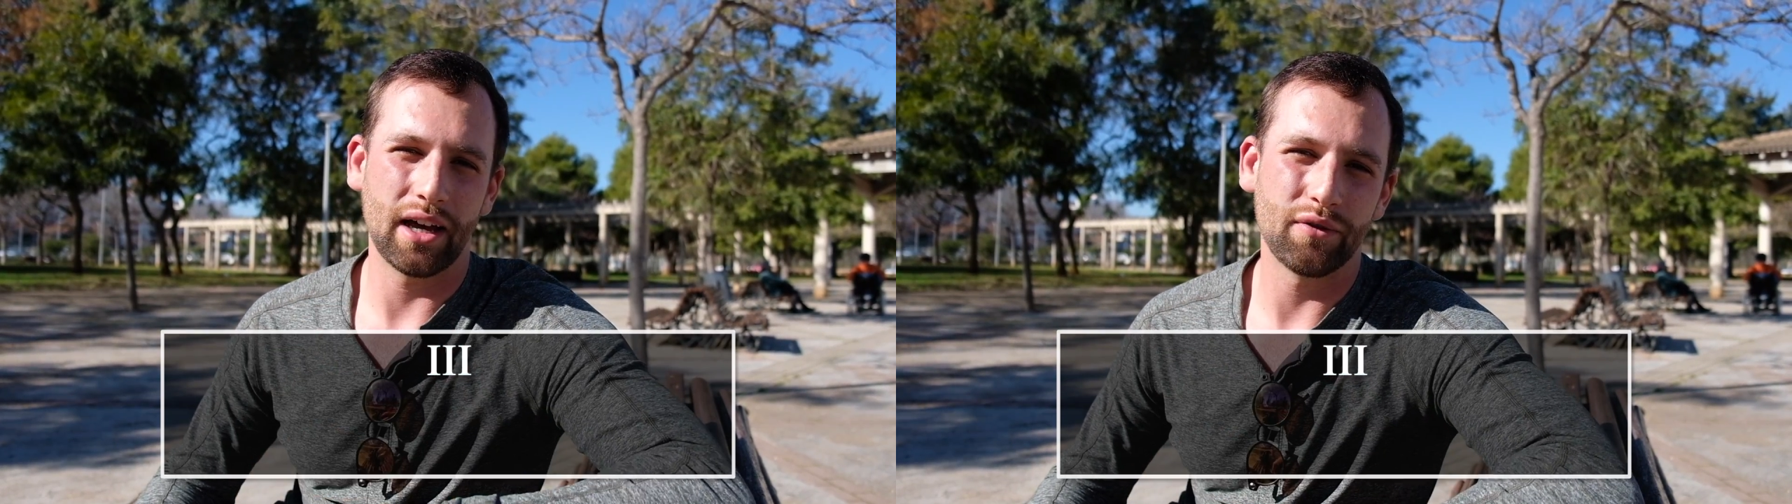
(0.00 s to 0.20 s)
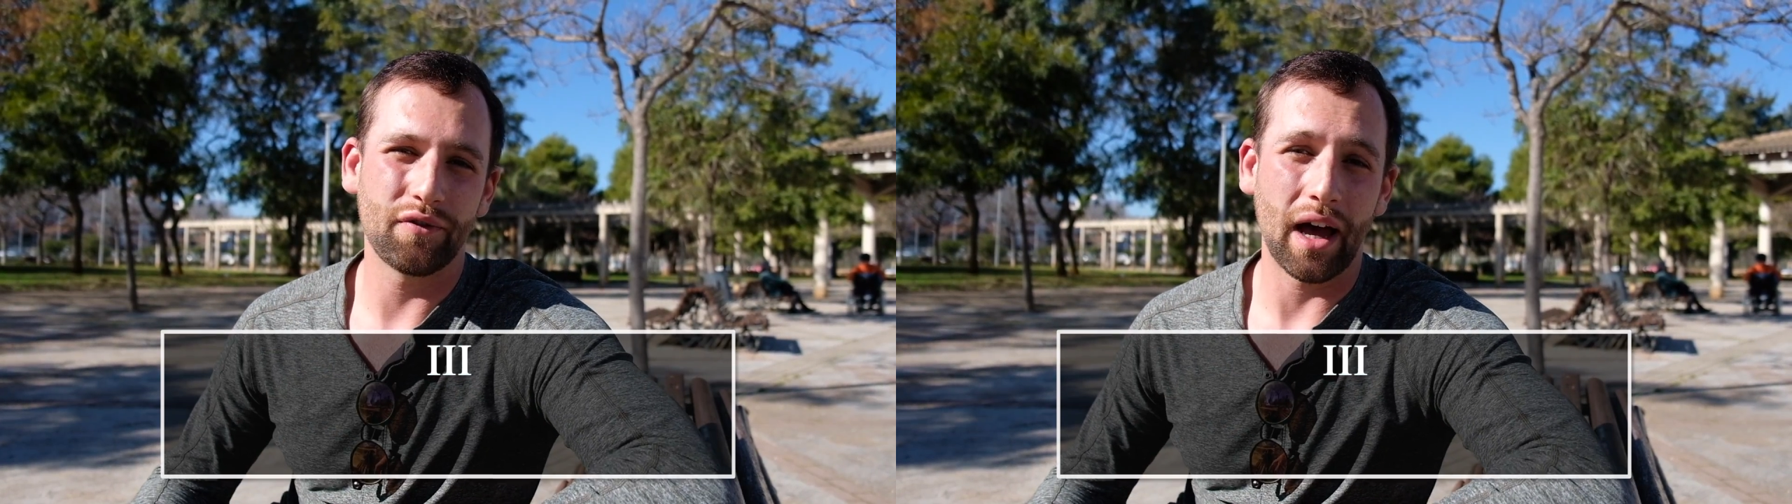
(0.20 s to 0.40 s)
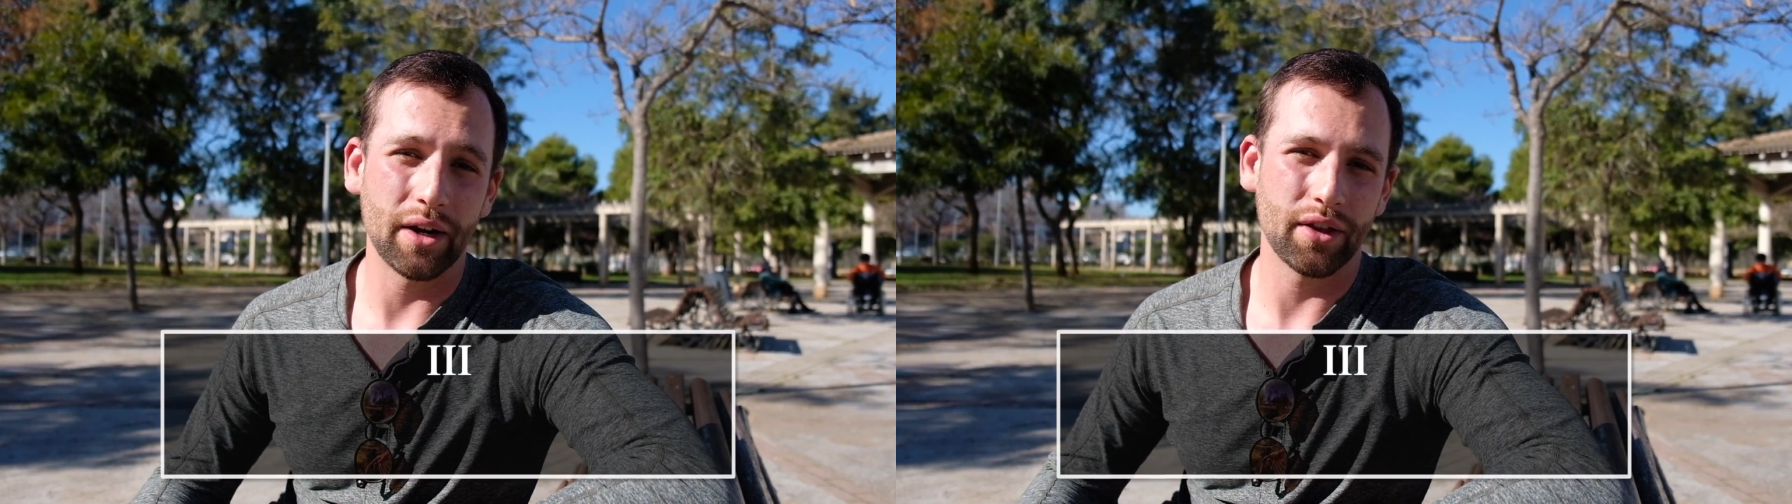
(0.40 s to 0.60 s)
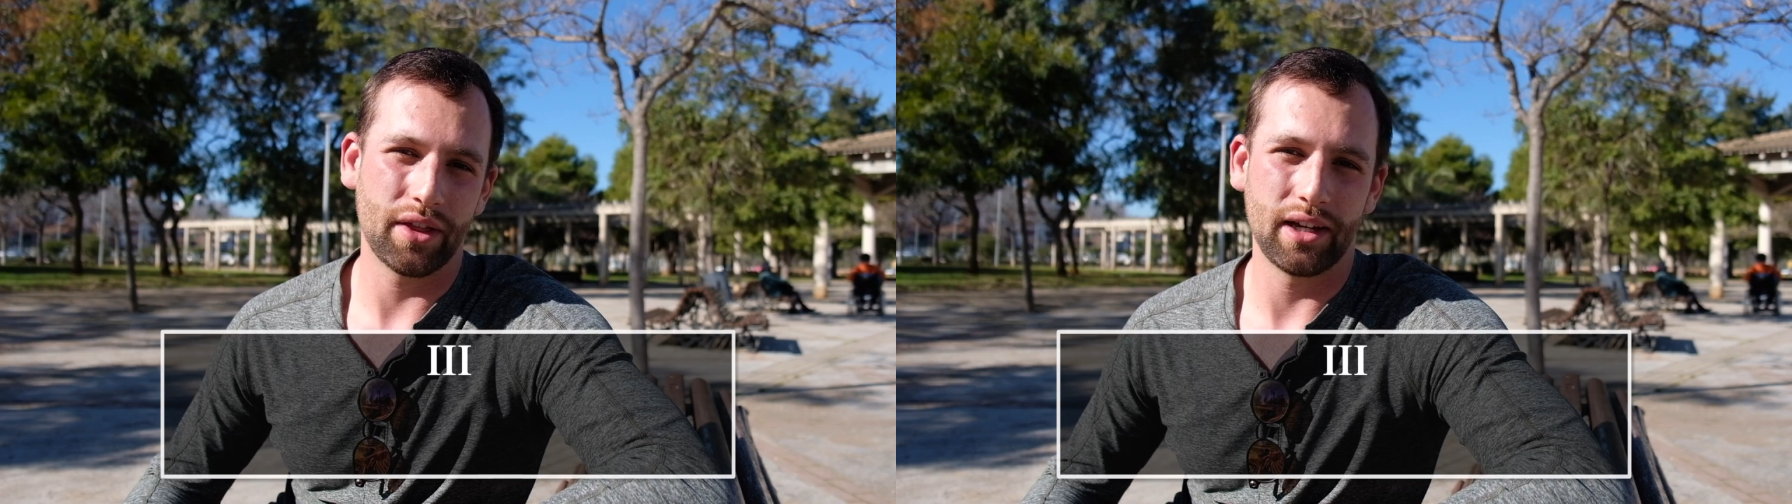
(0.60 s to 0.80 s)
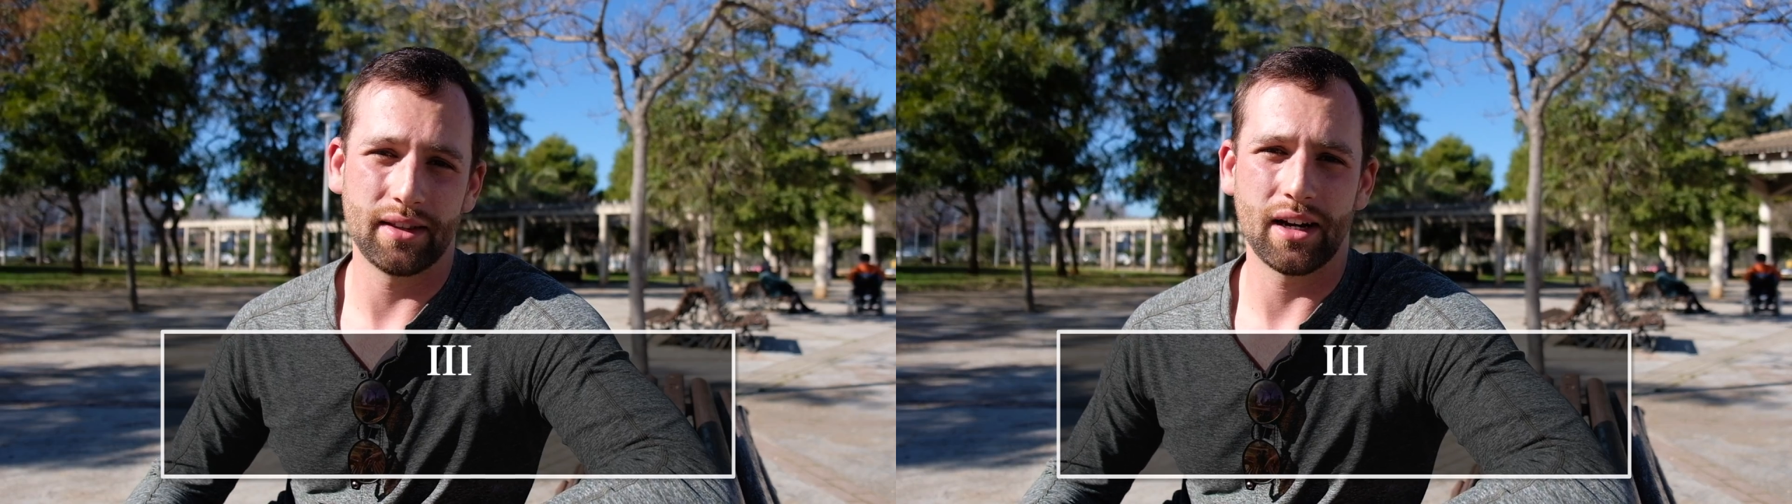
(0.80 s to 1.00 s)
and final
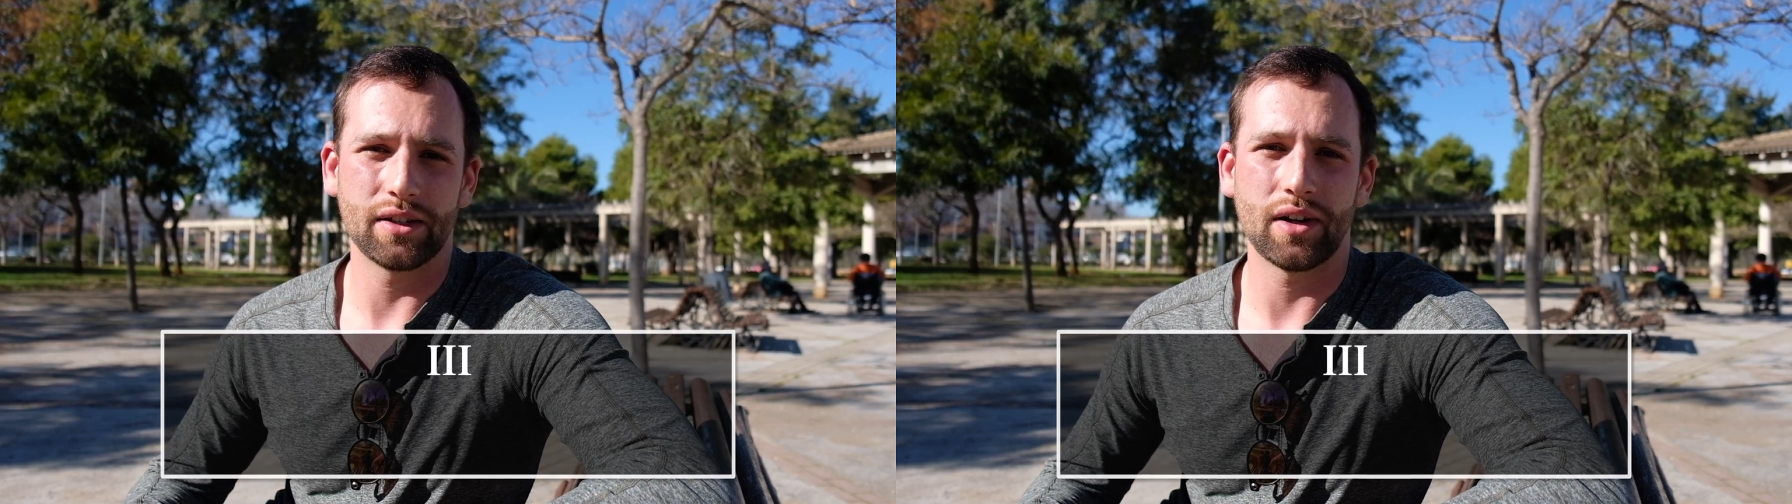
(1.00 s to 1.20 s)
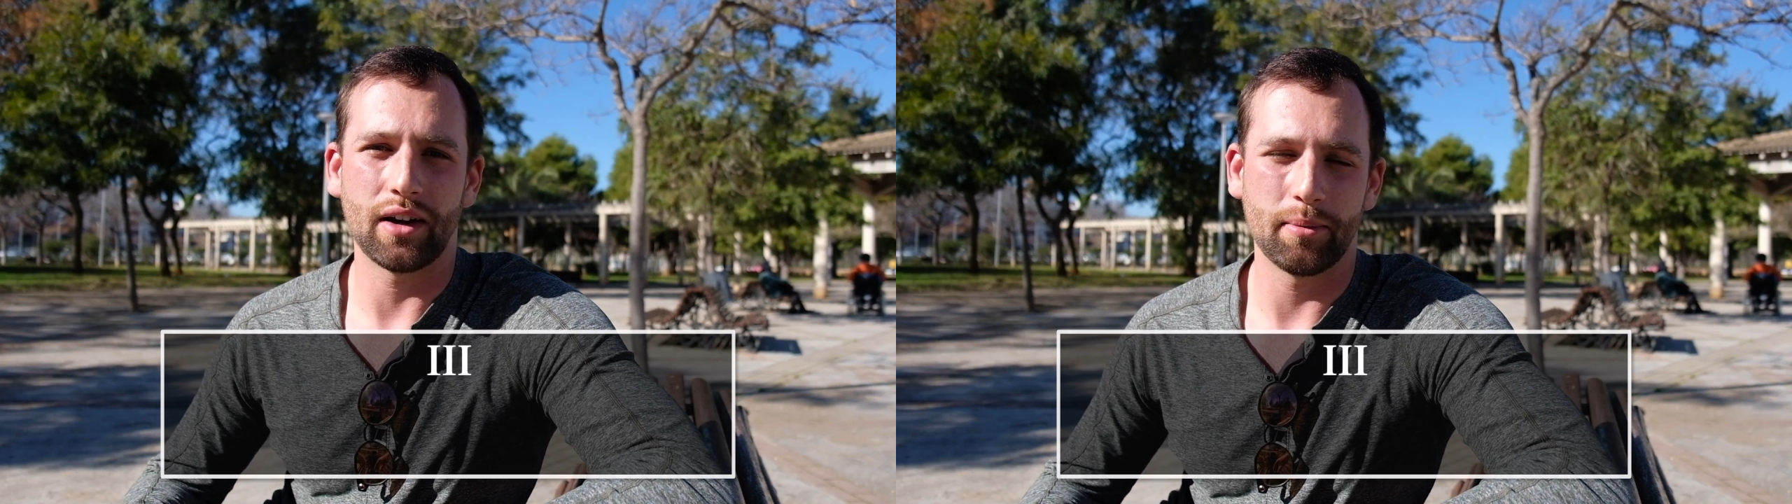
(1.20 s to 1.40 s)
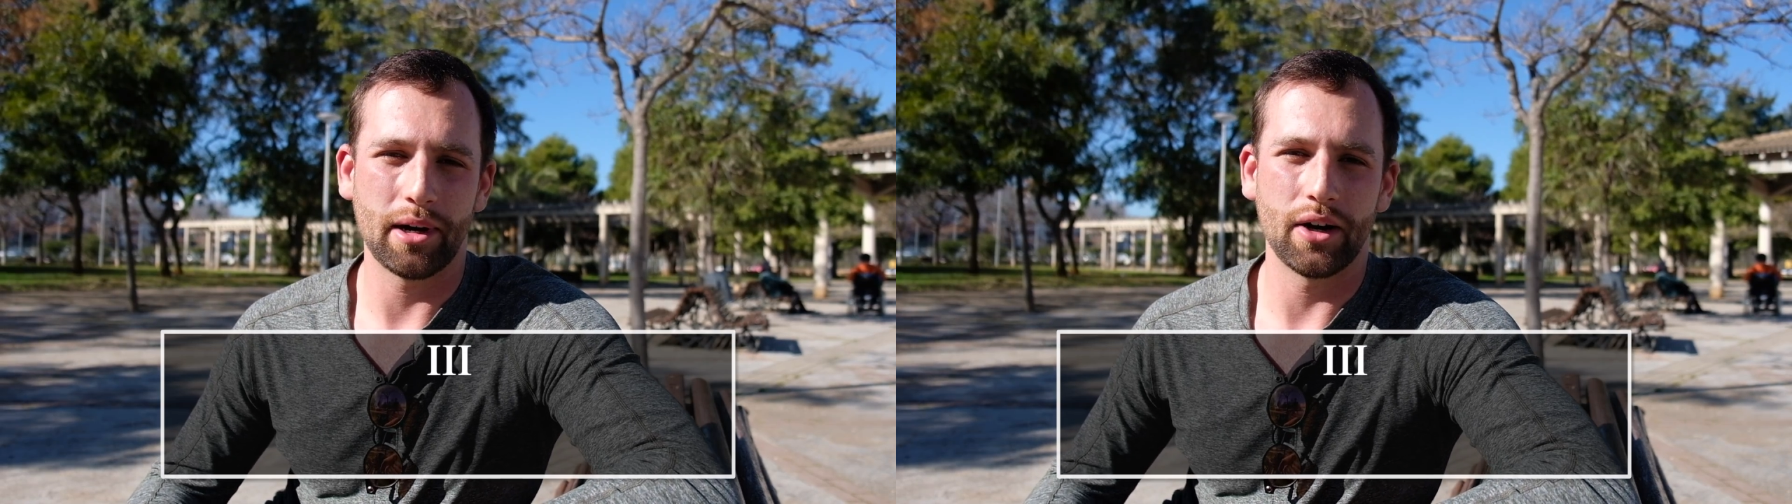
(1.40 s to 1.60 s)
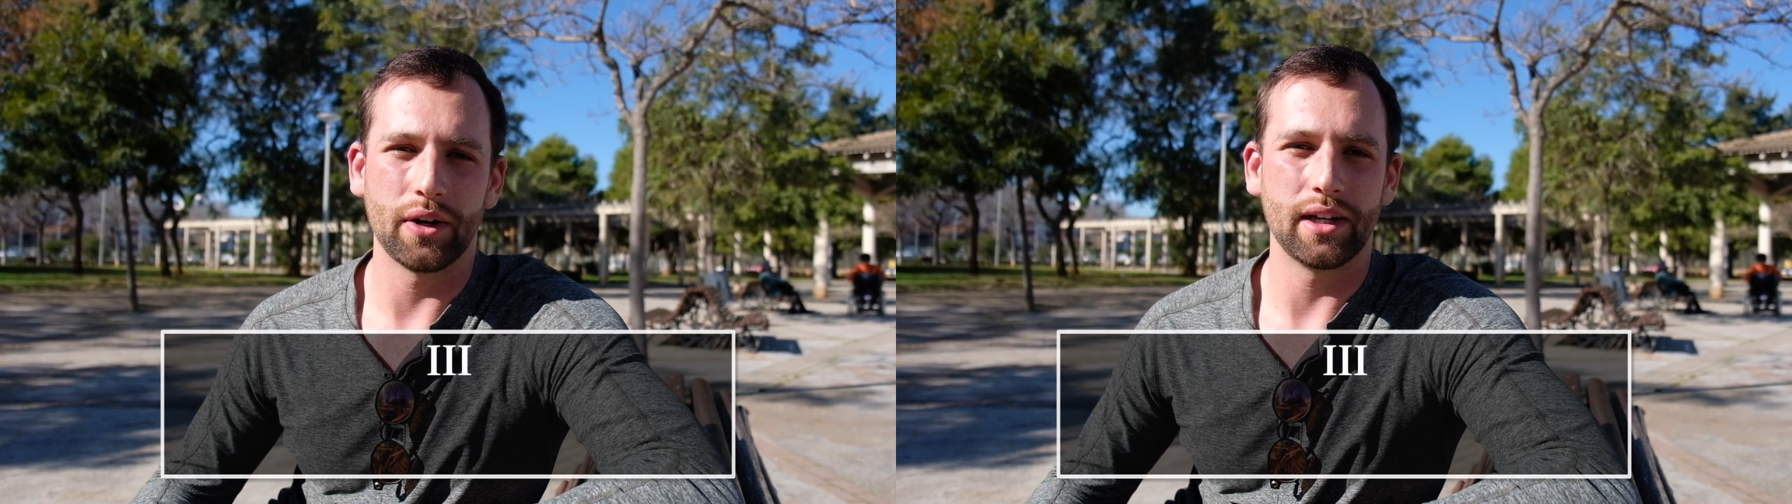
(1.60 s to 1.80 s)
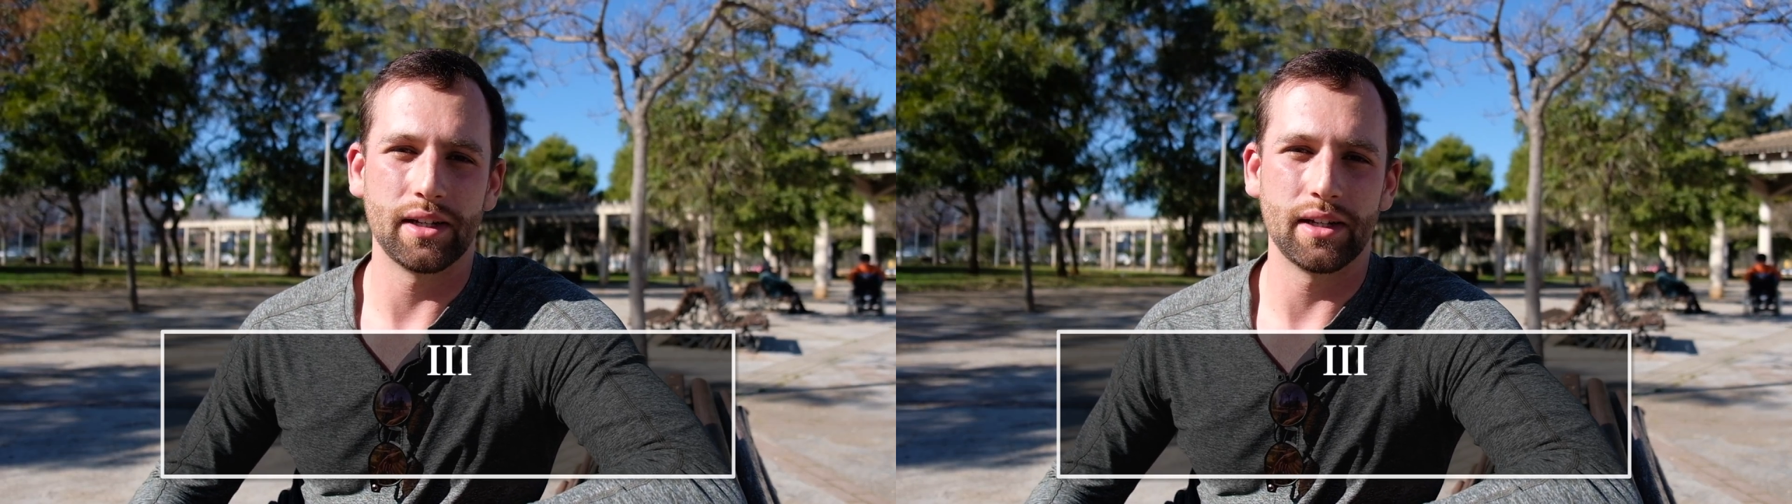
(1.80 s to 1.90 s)
thing that I'll talk about